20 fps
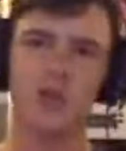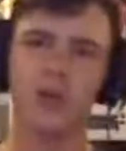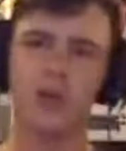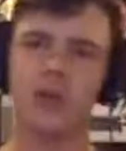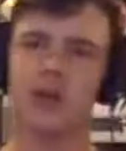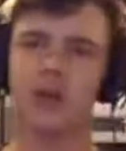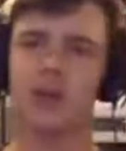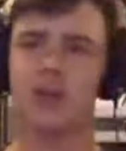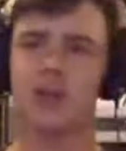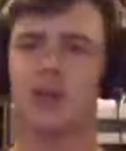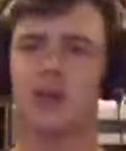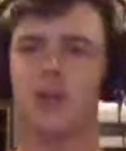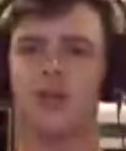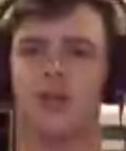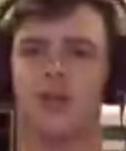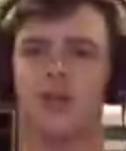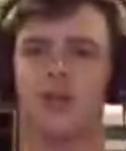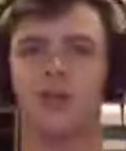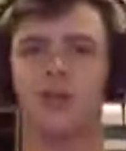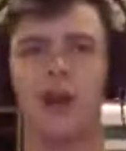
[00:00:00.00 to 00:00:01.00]
in the morning.
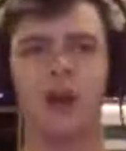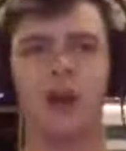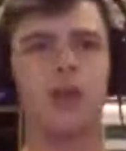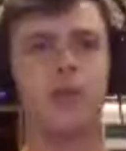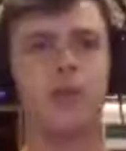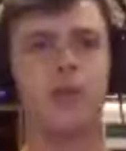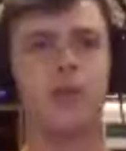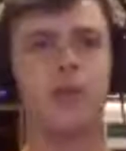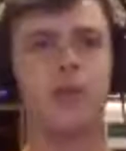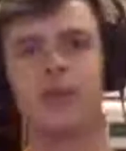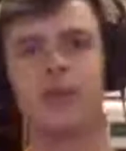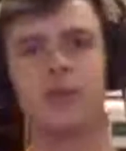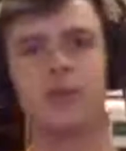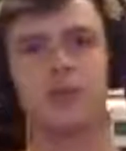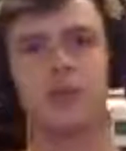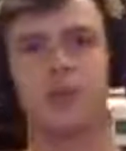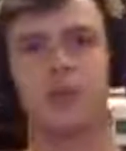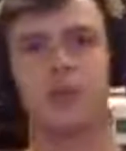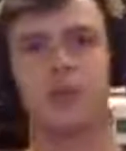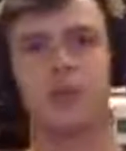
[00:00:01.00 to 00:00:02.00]
We met
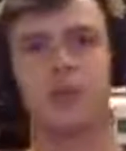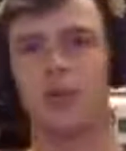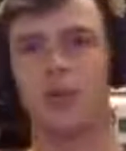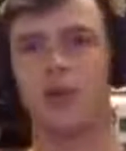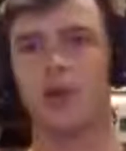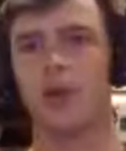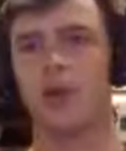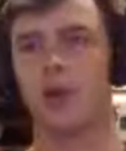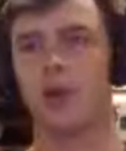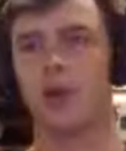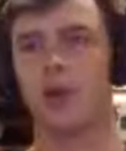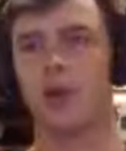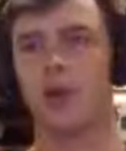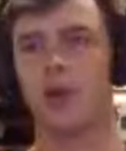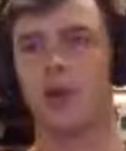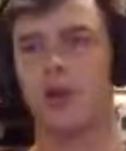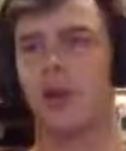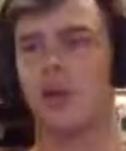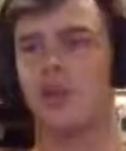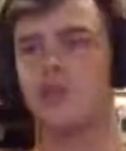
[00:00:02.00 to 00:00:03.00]
up with these people.
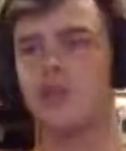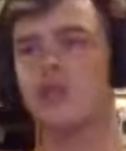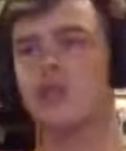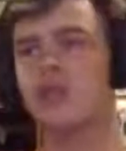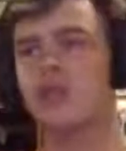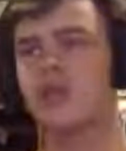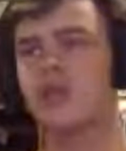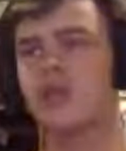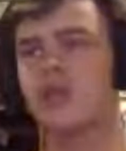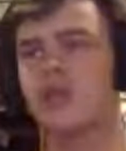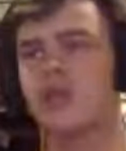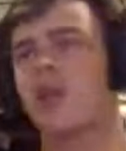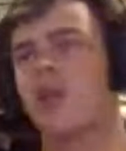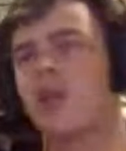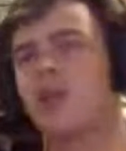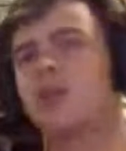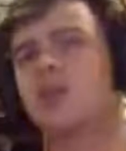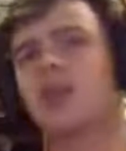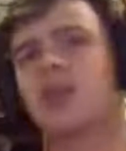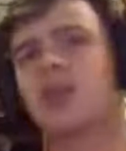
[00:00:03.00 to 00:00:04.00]

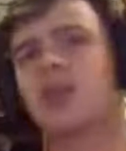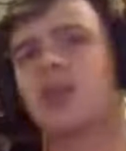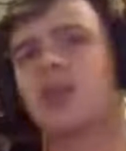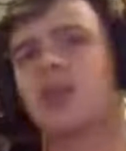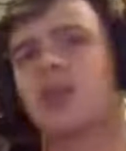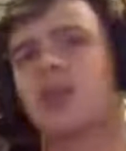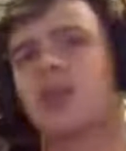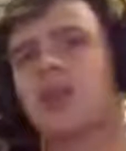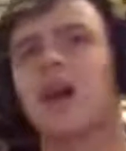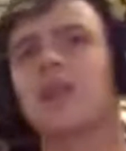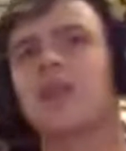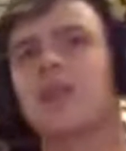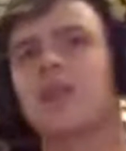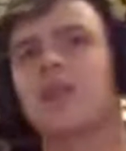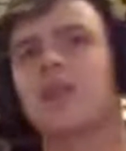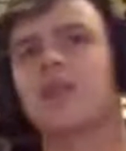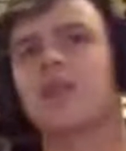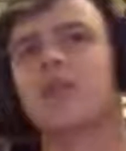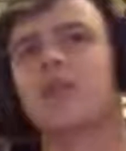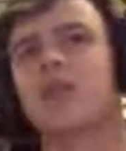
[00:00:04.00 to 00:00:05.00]
There was a
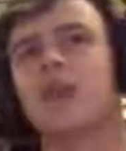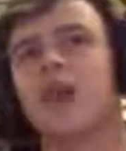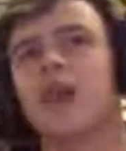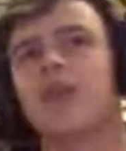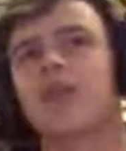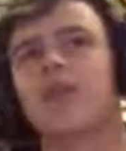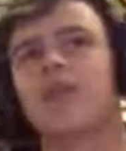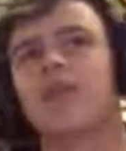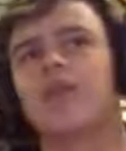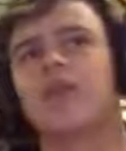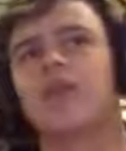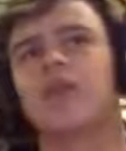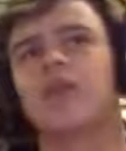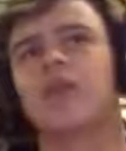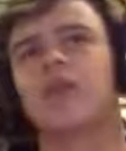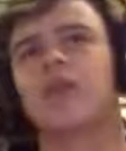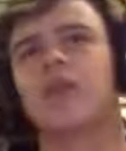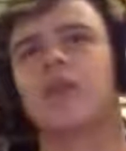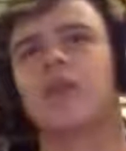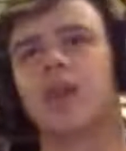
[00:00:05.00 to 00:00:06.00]
lot of
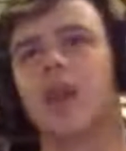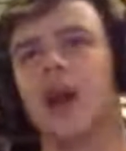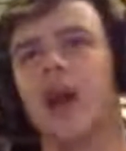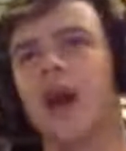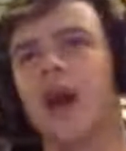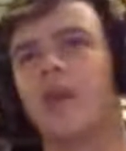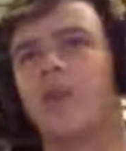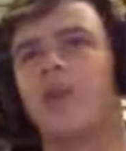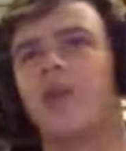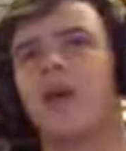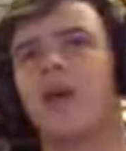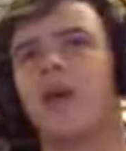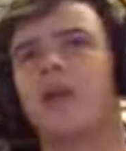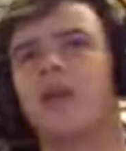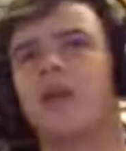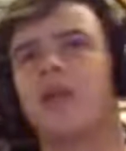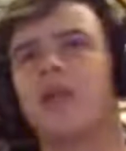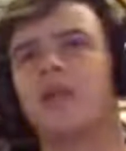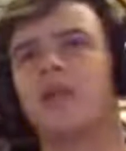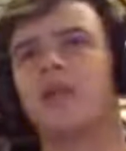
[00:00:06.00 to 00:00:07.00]
stuff that
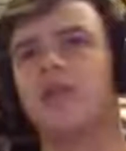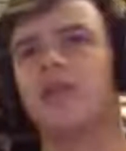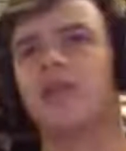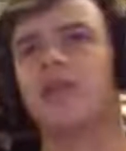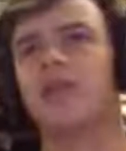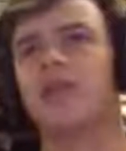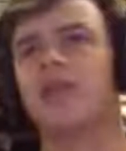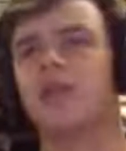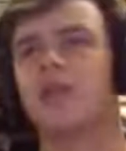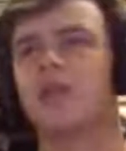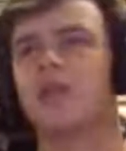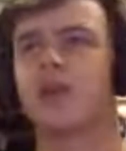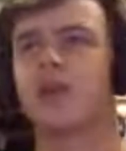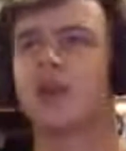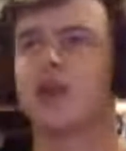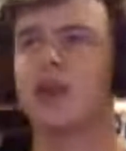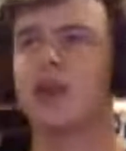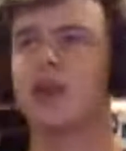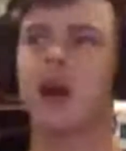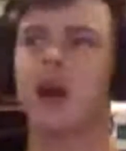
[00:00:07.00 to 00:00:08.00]
happened that
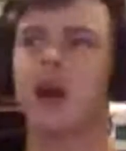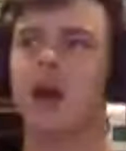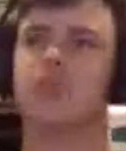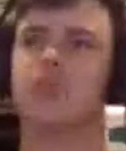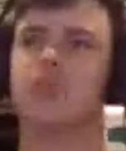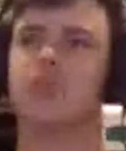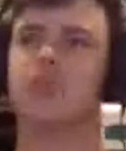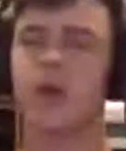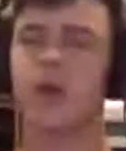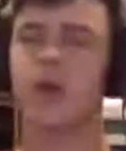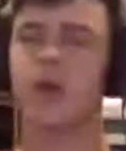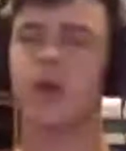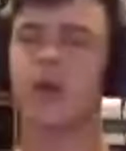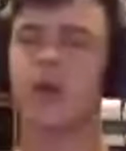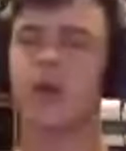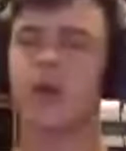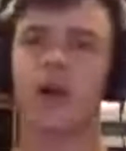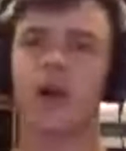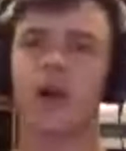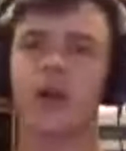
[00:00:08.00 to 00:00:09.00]
just sort of got us to
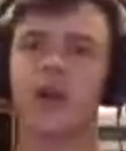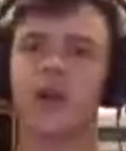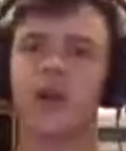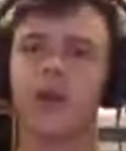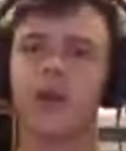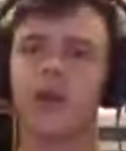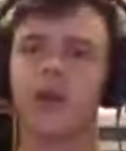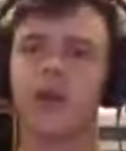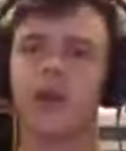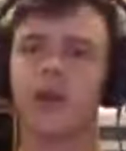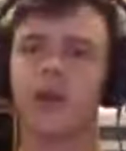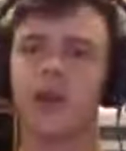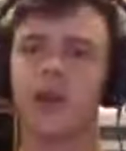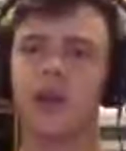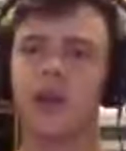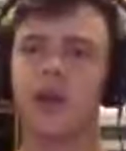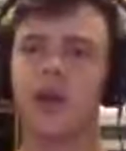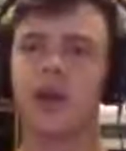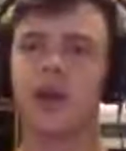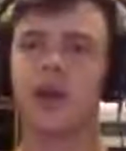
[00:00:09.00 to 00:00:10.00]
where we were.
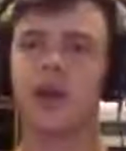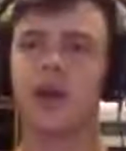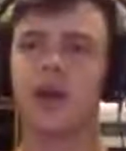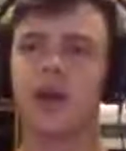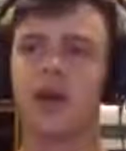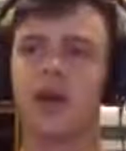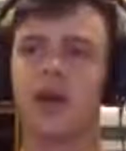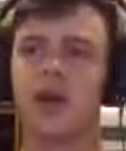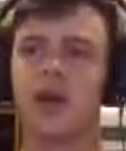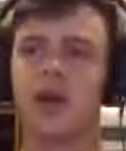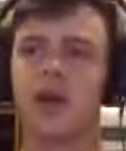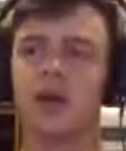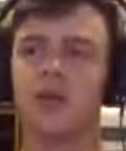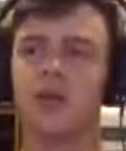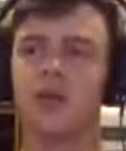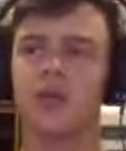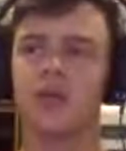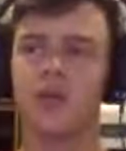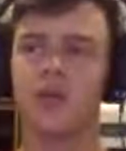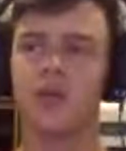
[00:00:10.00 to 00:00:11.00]

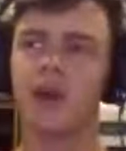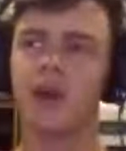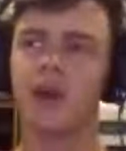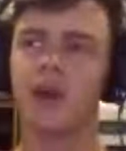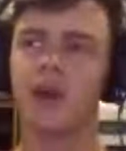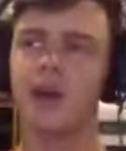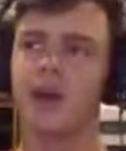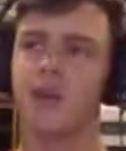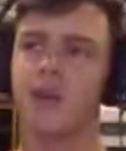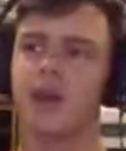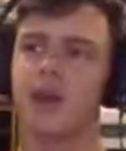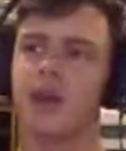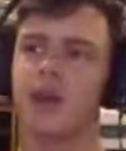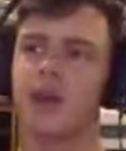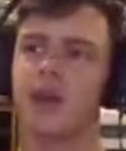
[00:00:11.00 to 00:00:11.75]
And it was weird.